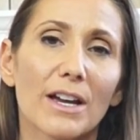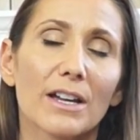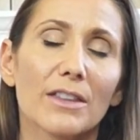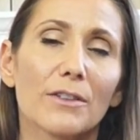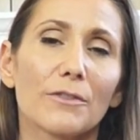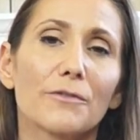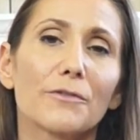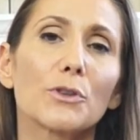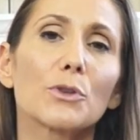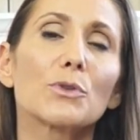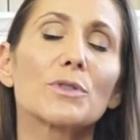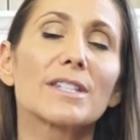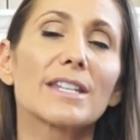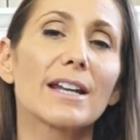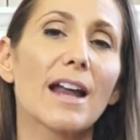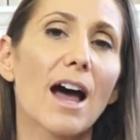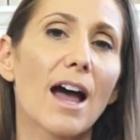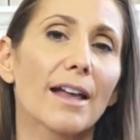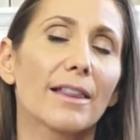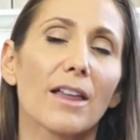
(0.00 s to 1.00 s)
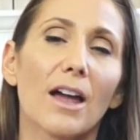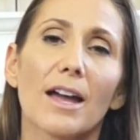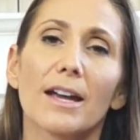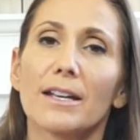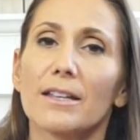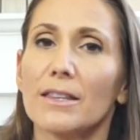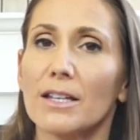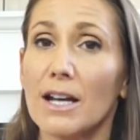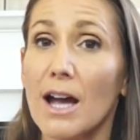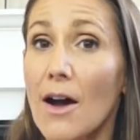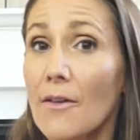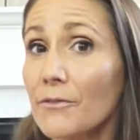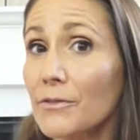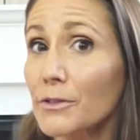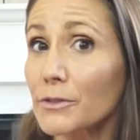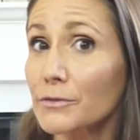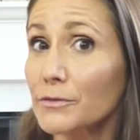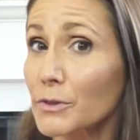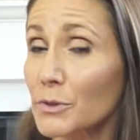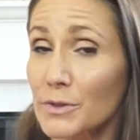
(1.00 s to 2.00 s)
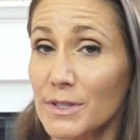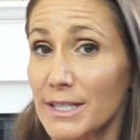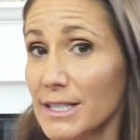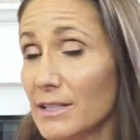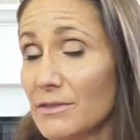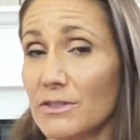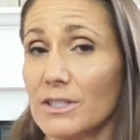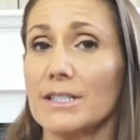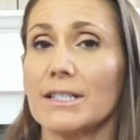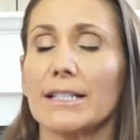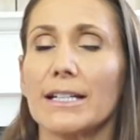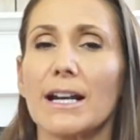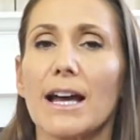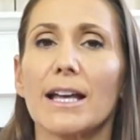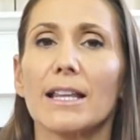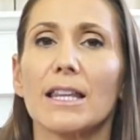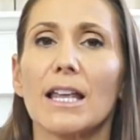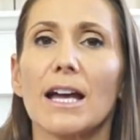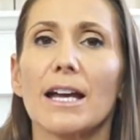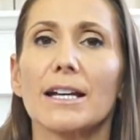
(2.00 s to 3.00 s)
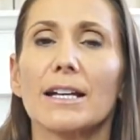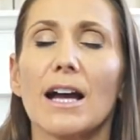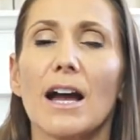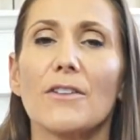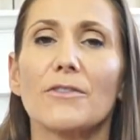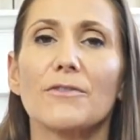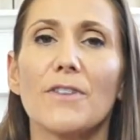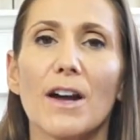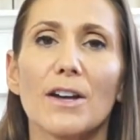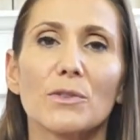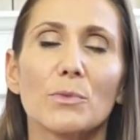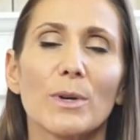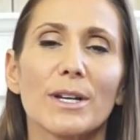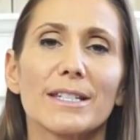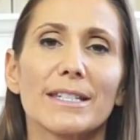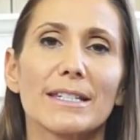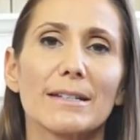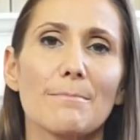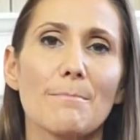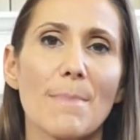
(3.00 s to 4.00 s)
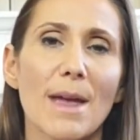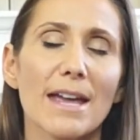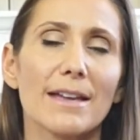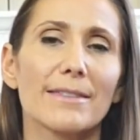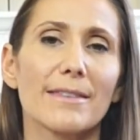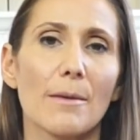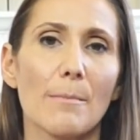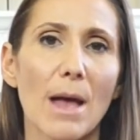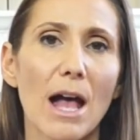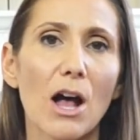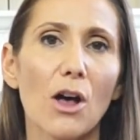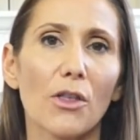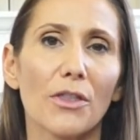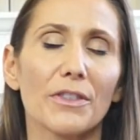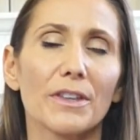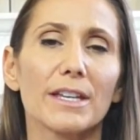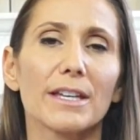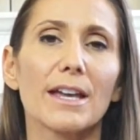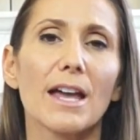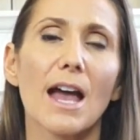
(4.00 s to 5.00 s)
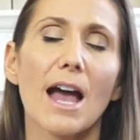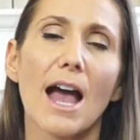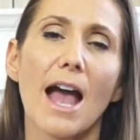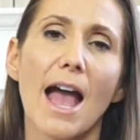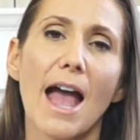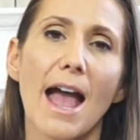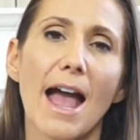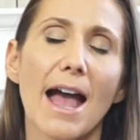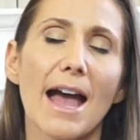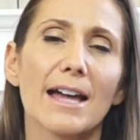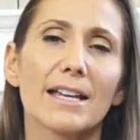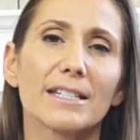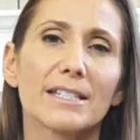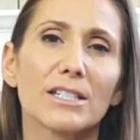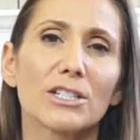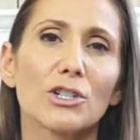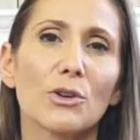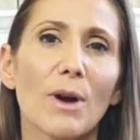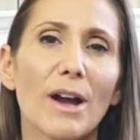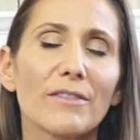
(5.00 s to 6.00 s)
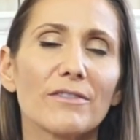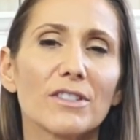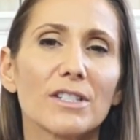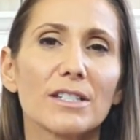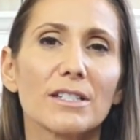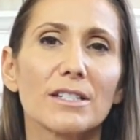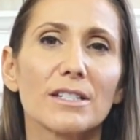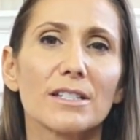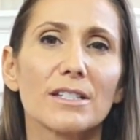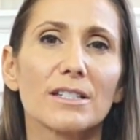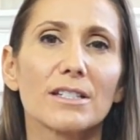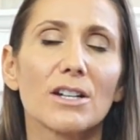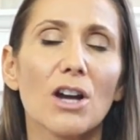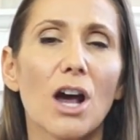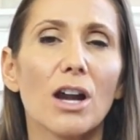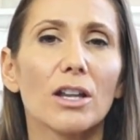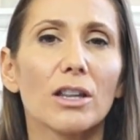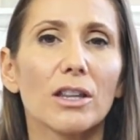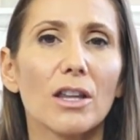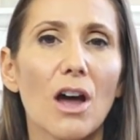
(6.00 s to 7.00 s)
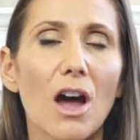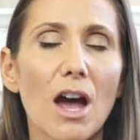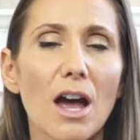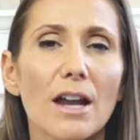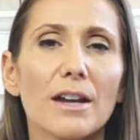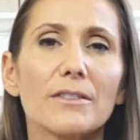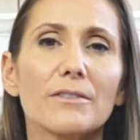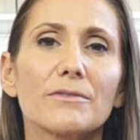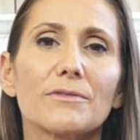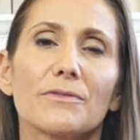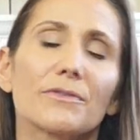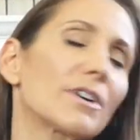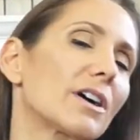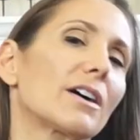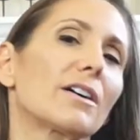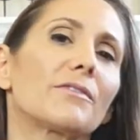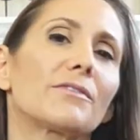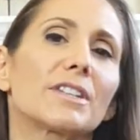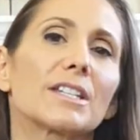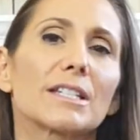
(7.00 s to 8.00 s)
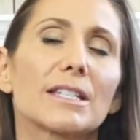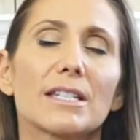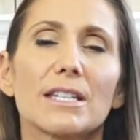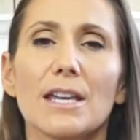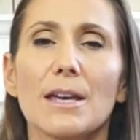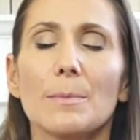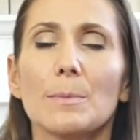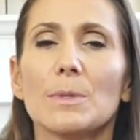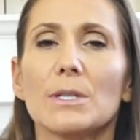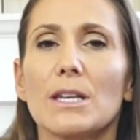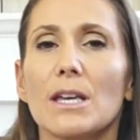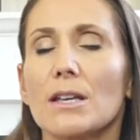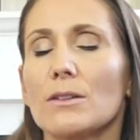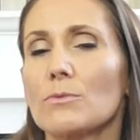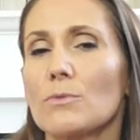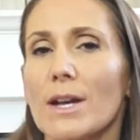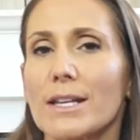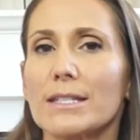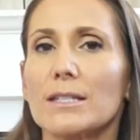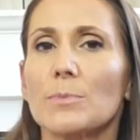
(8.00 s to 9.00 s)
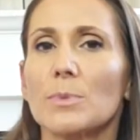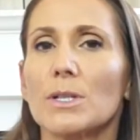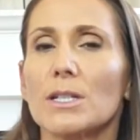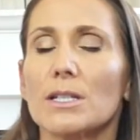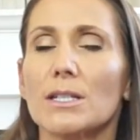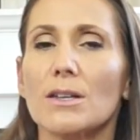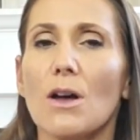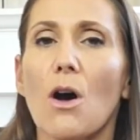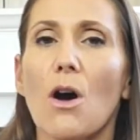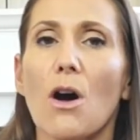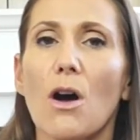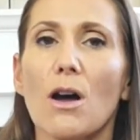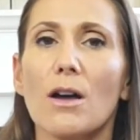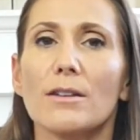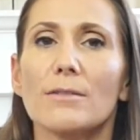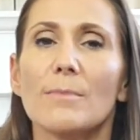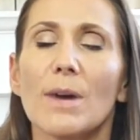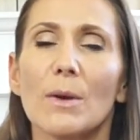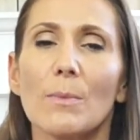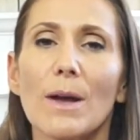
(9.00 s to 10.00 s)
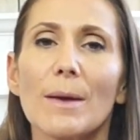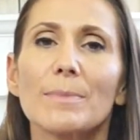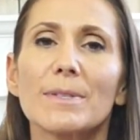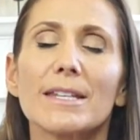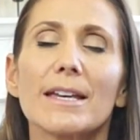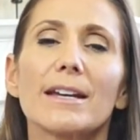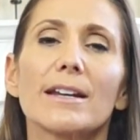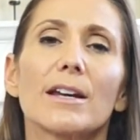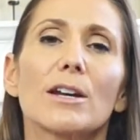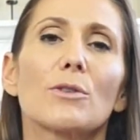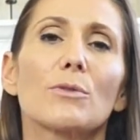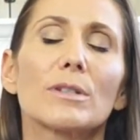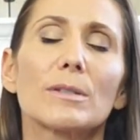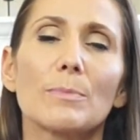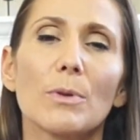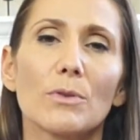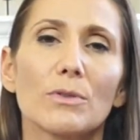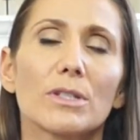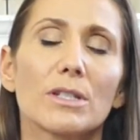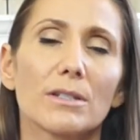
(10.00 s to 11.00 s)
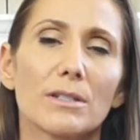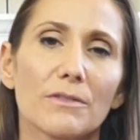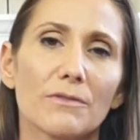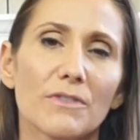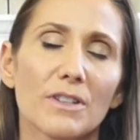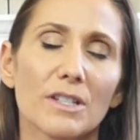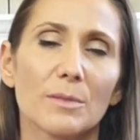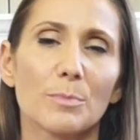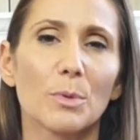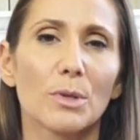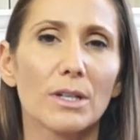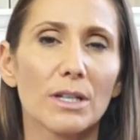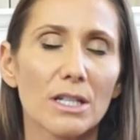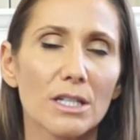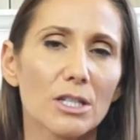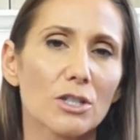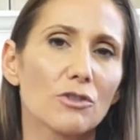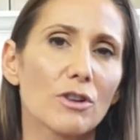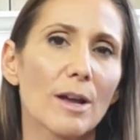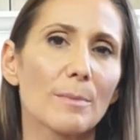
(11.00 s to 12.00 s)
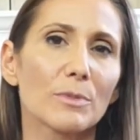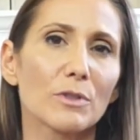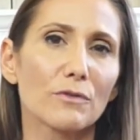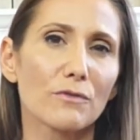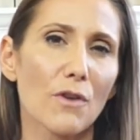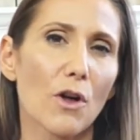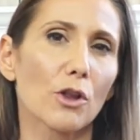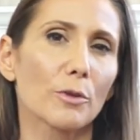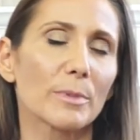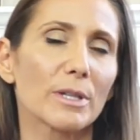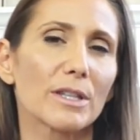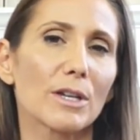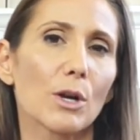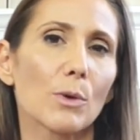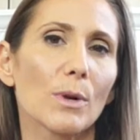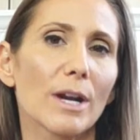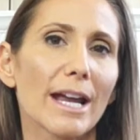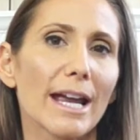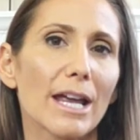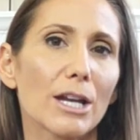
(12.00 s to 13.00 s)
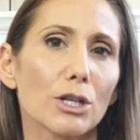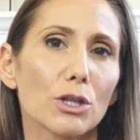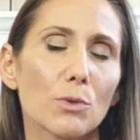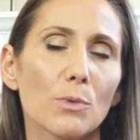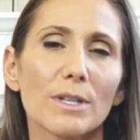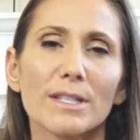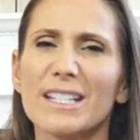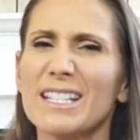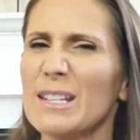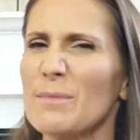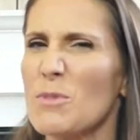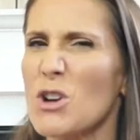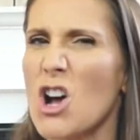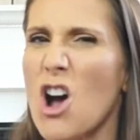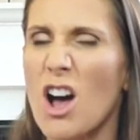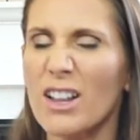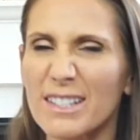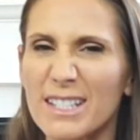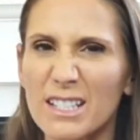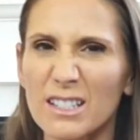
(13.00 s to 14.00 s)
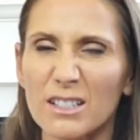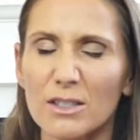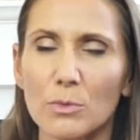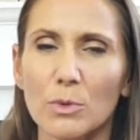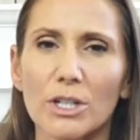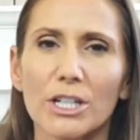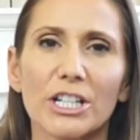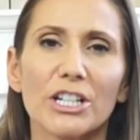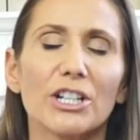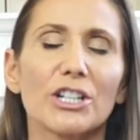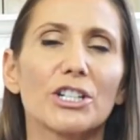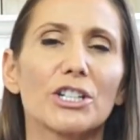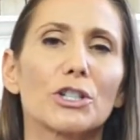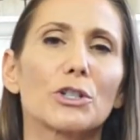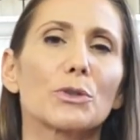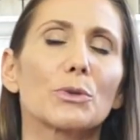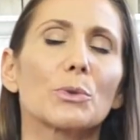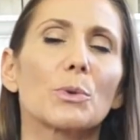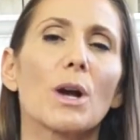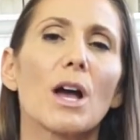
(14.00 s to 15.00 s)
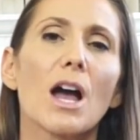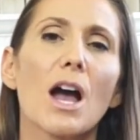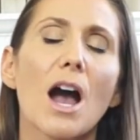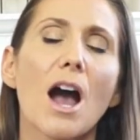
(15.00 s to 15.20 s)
the foods that I like, and the comfort foods even that I like, I find ways to make them healthy. And you know, I've got a lot of these tips and recipes on my website. I always post it to Facebook and Instagram, so follow me there when I get new ones, because I'm constantly working on new